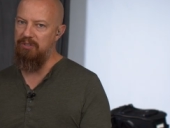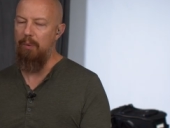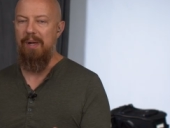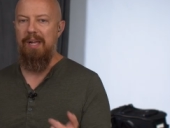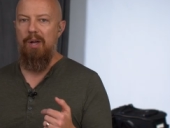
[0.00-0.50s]

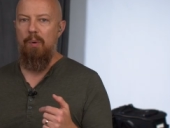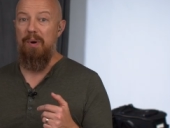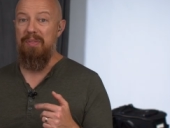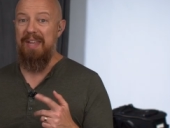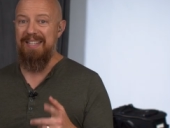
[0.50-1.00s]
So
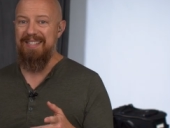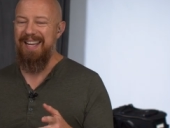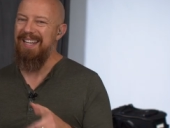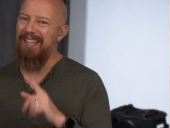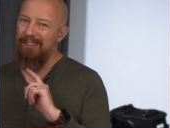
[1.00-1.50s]
with that
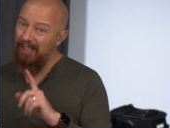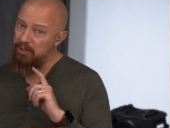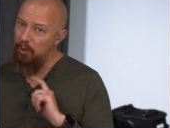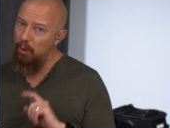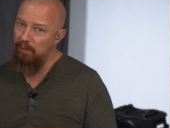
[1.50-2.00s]
said,
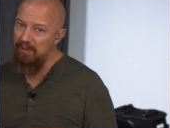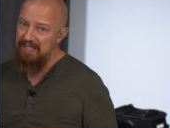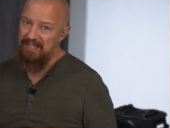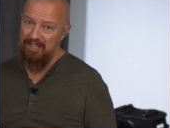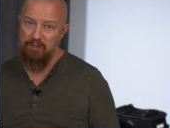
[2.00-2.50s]
let's go over the
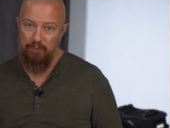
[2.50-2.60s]
test